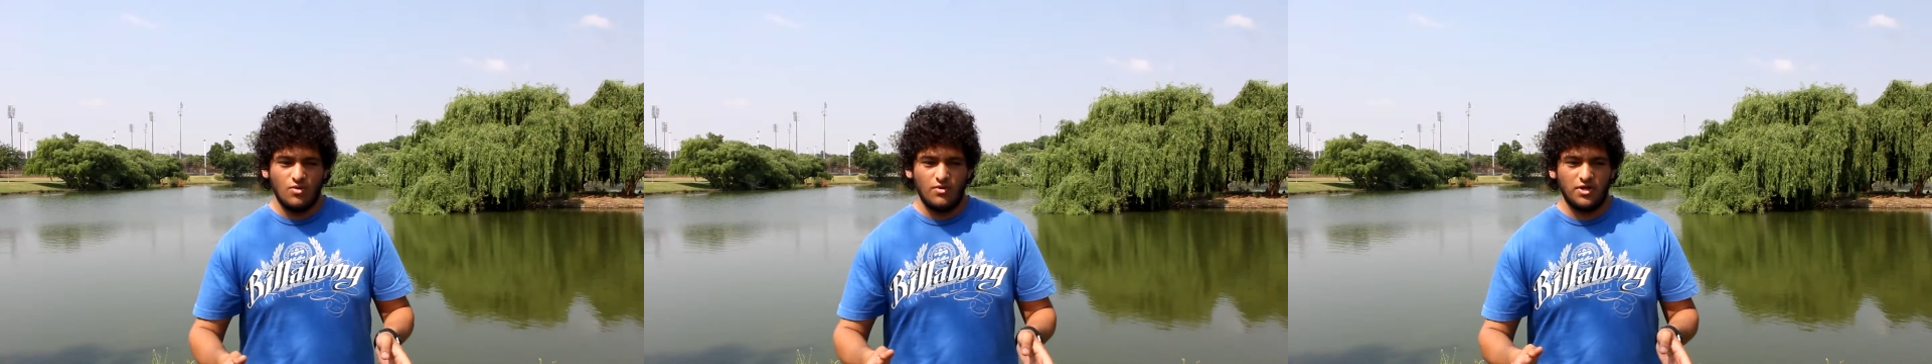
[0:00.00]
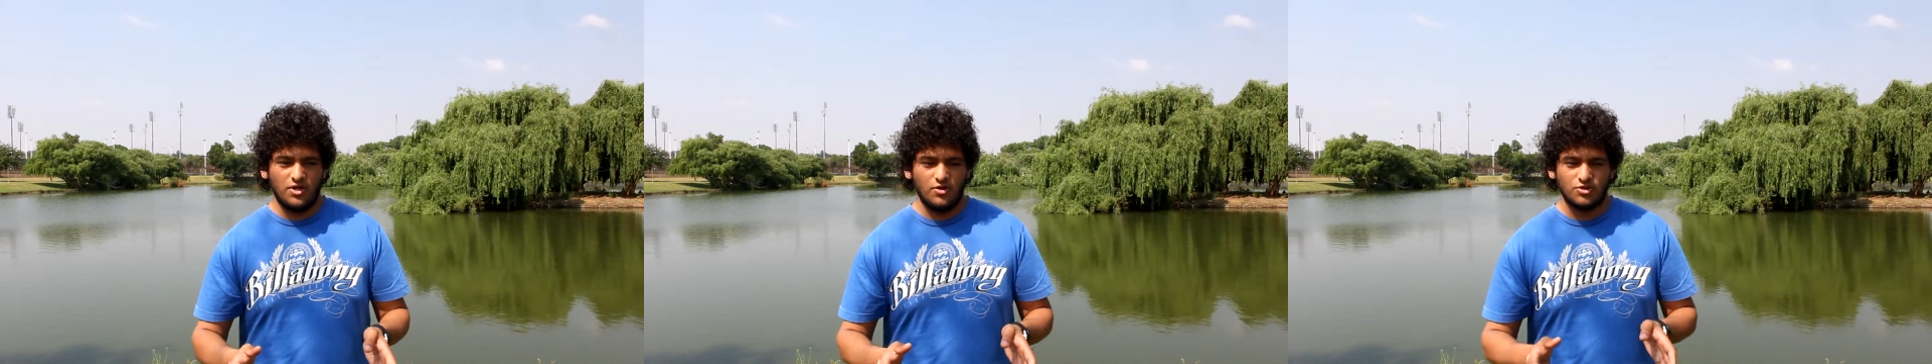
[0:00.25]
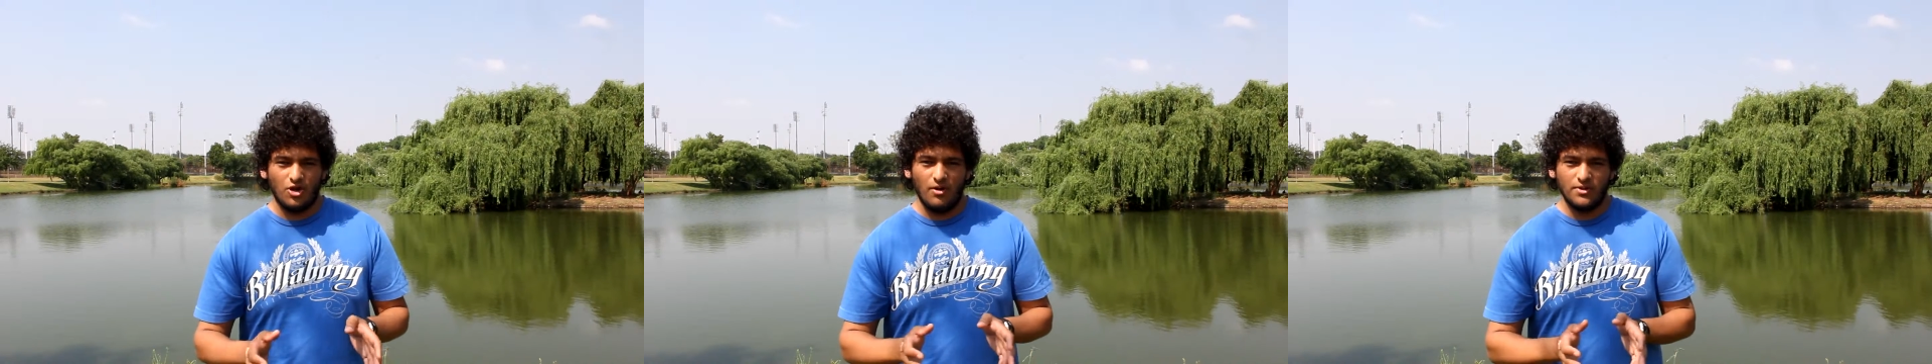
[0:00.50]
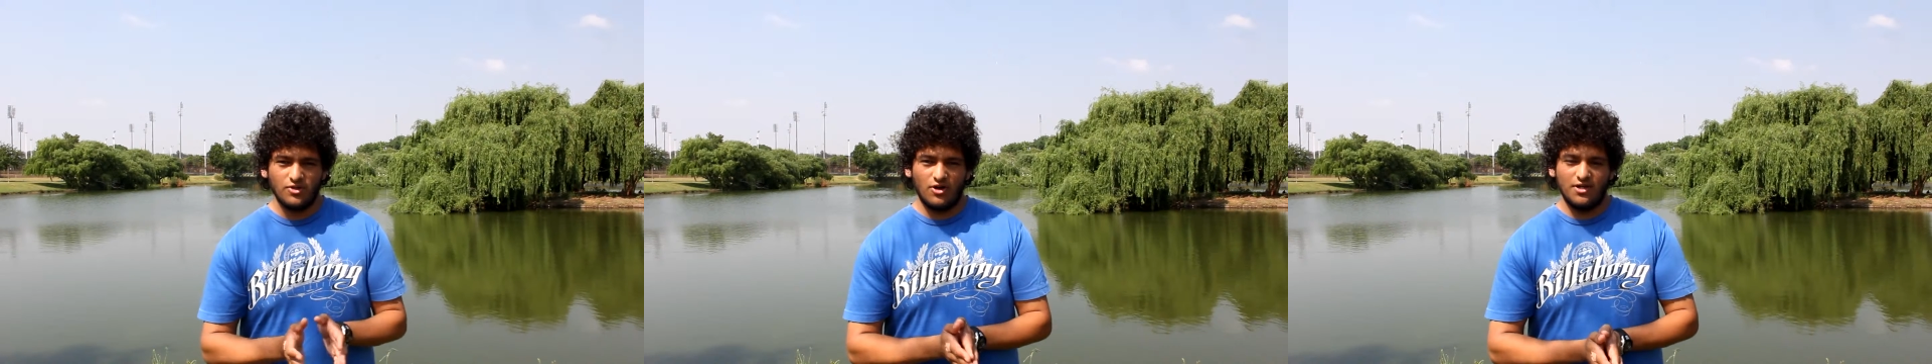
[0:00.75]
We introduce
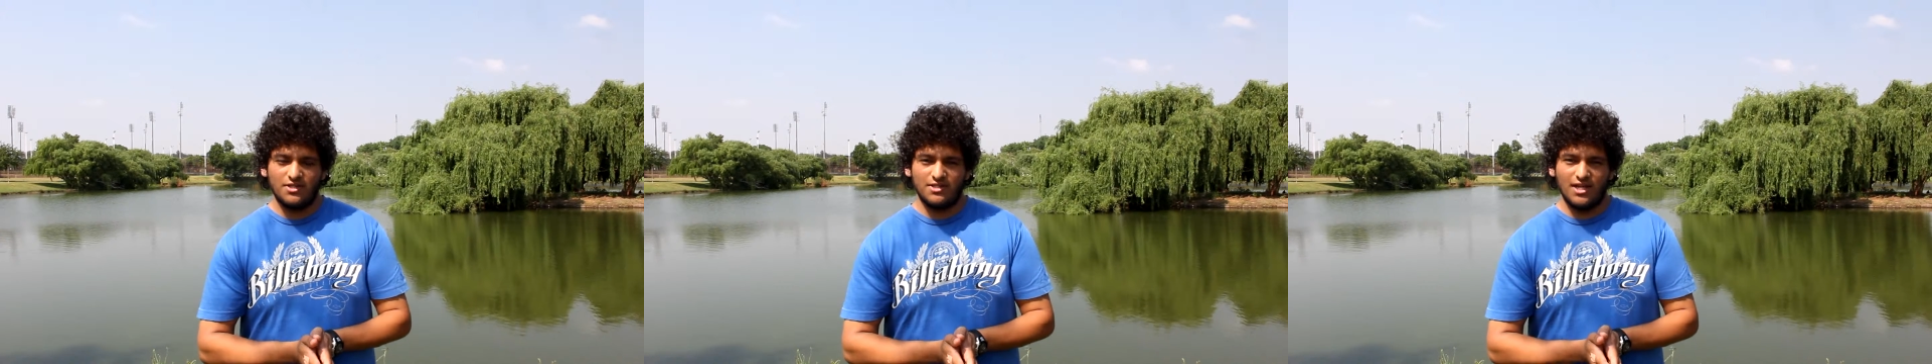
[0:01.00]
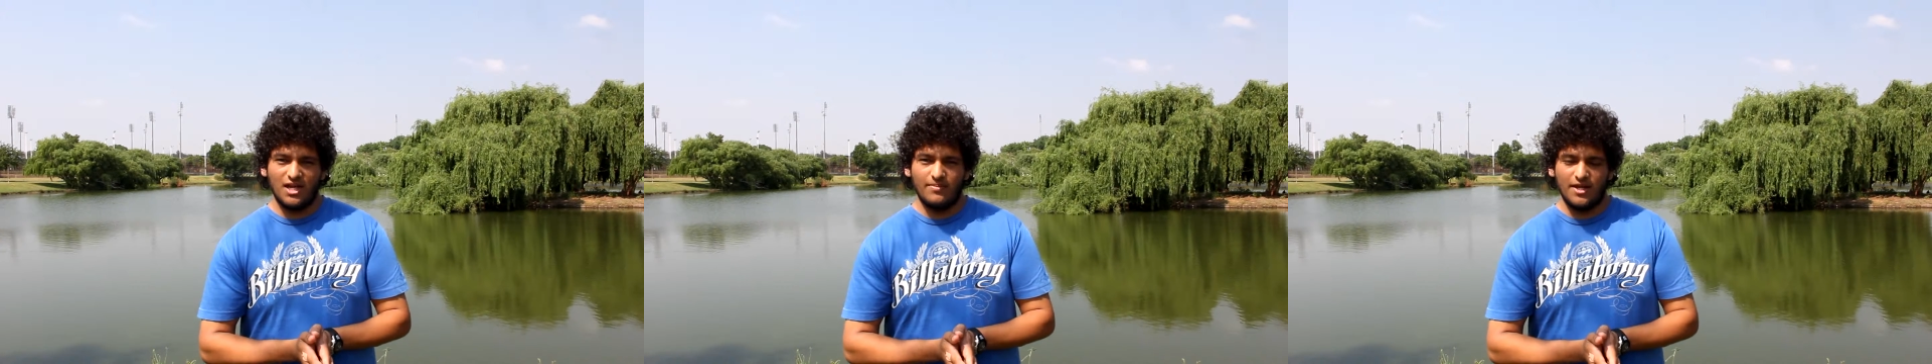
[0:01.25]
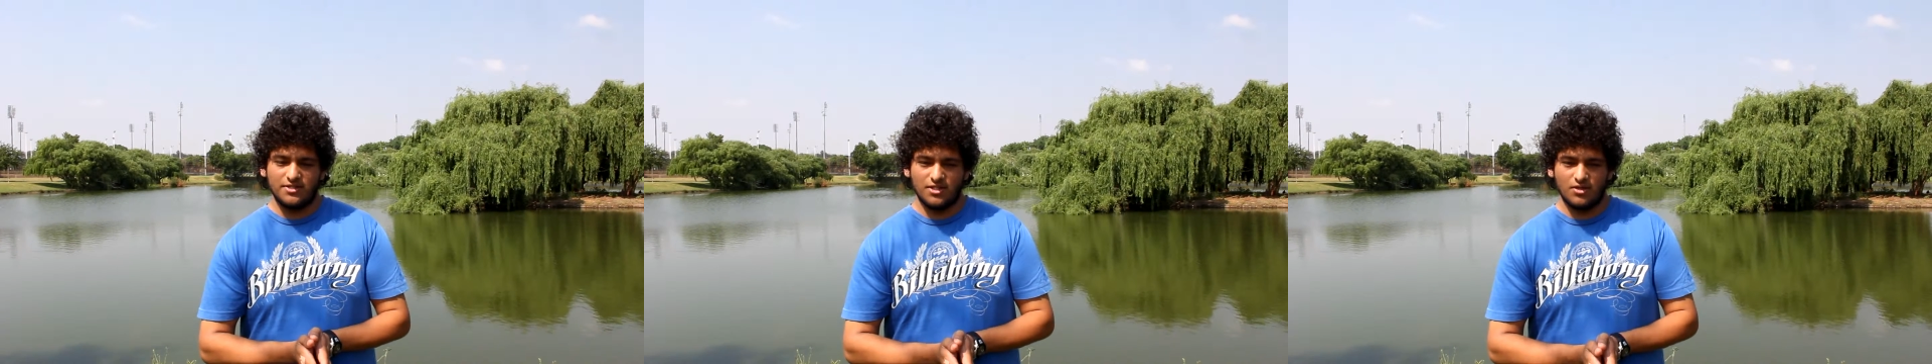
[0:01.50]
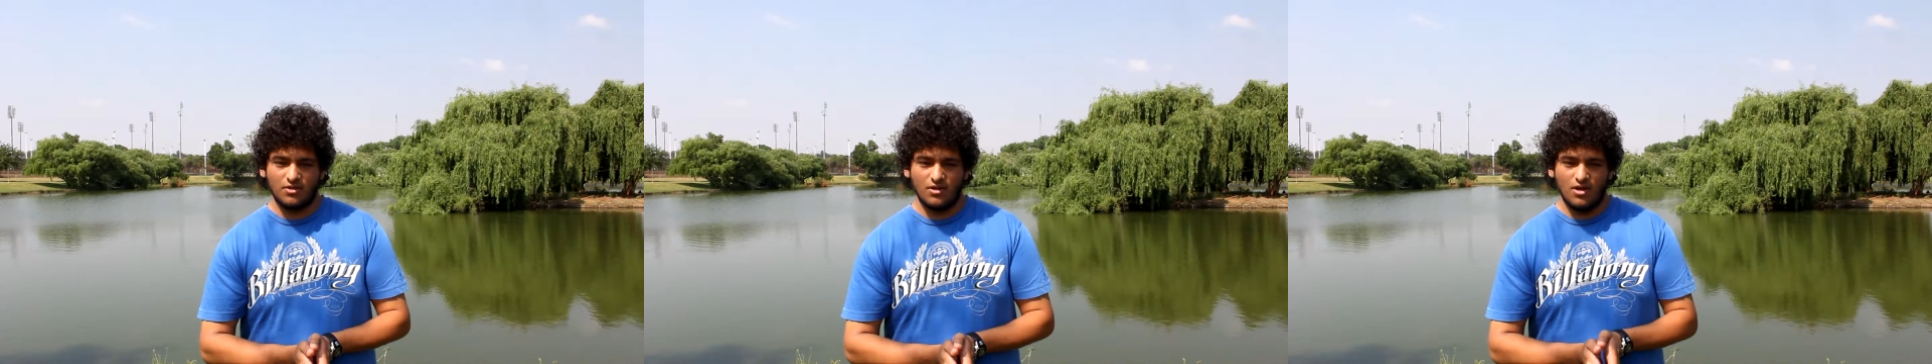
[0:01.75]
object-oriented
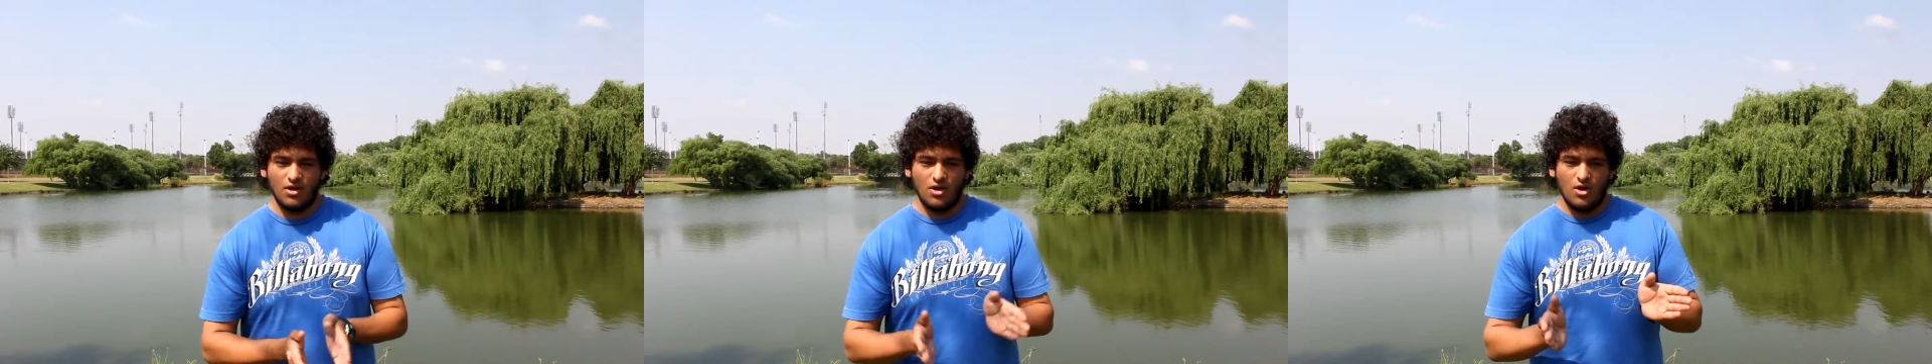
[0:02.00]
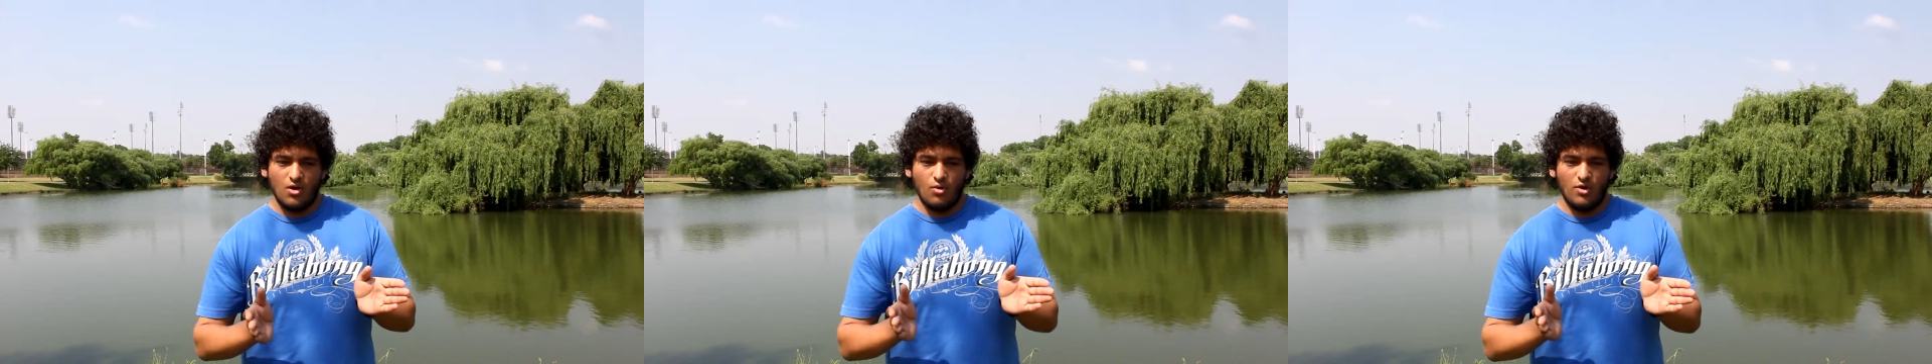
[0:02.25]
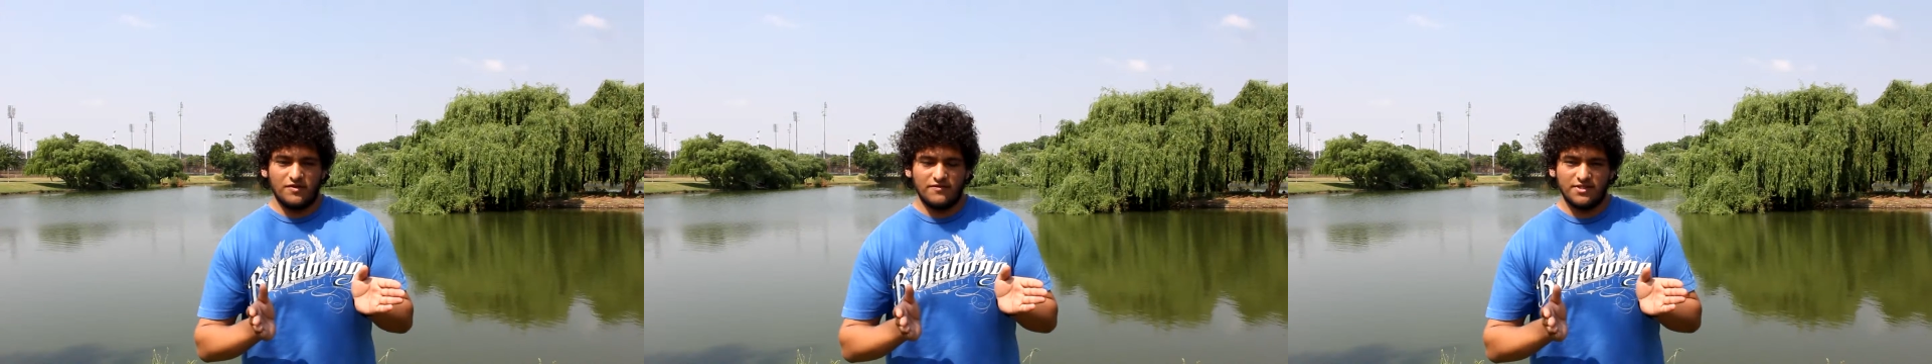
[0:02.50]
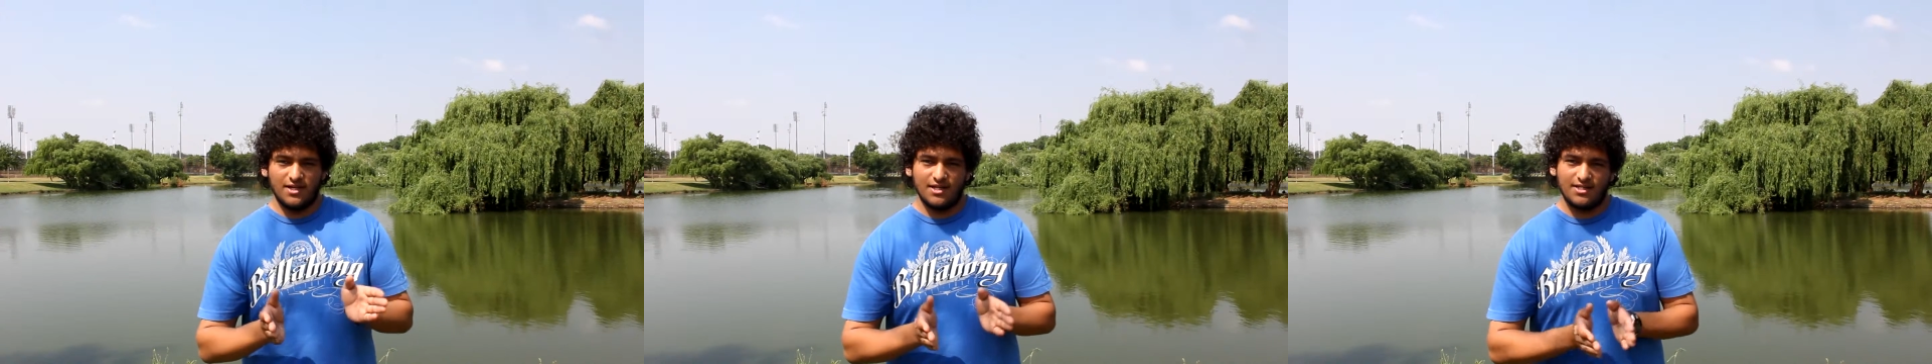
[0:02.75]
databasing, which
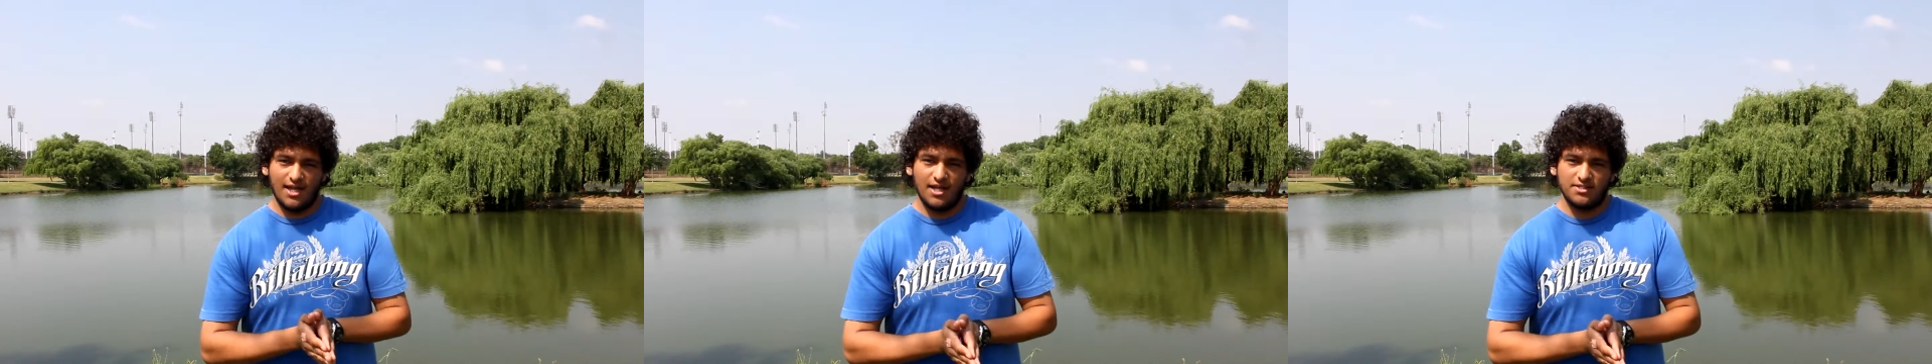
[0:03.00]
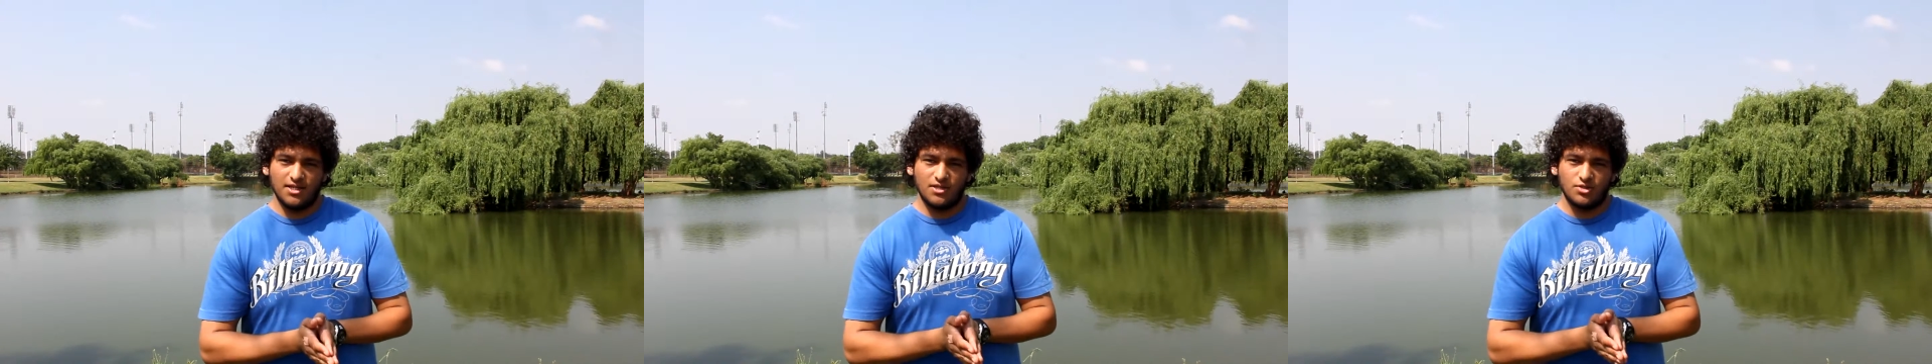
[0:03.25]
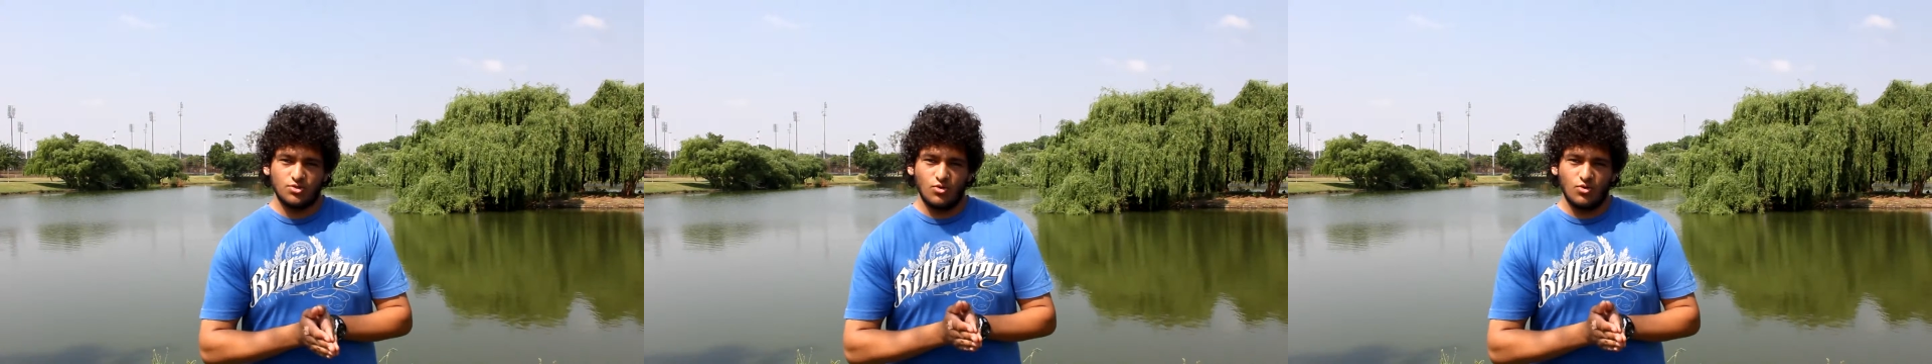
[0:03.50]
facilitates and